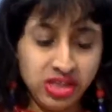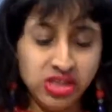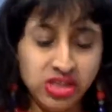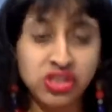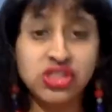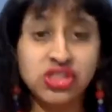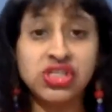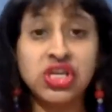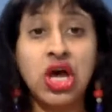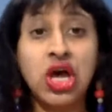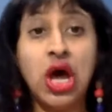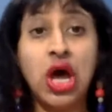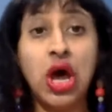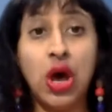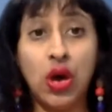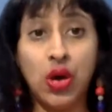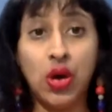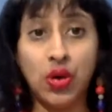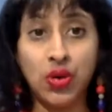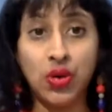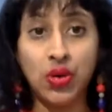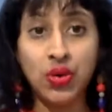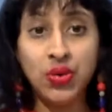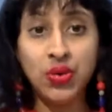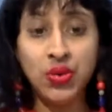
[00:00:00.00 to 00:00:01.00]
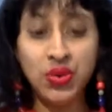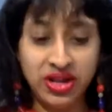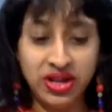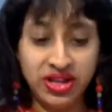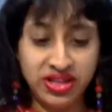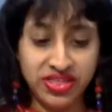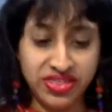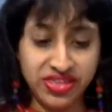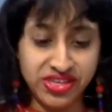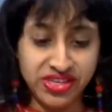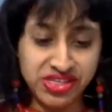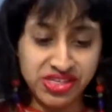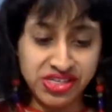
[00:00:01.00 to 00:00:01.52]
So,
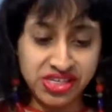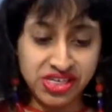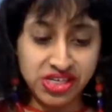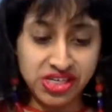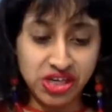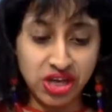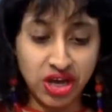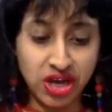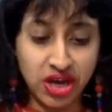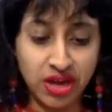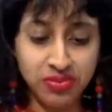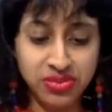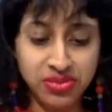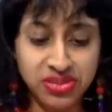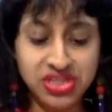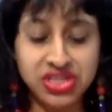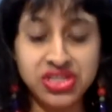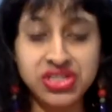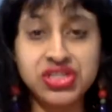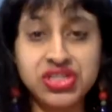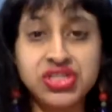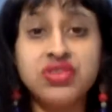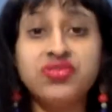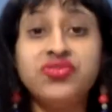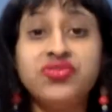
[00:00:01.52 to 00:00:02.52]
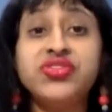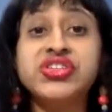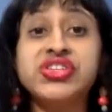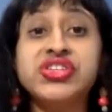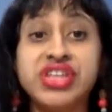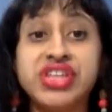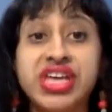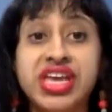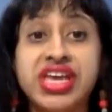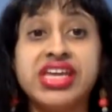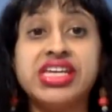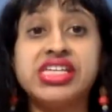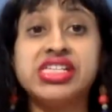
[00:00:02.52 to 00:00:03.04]
the synopsis of
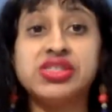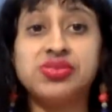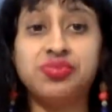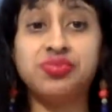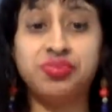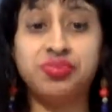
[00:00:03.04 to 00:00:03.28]
today's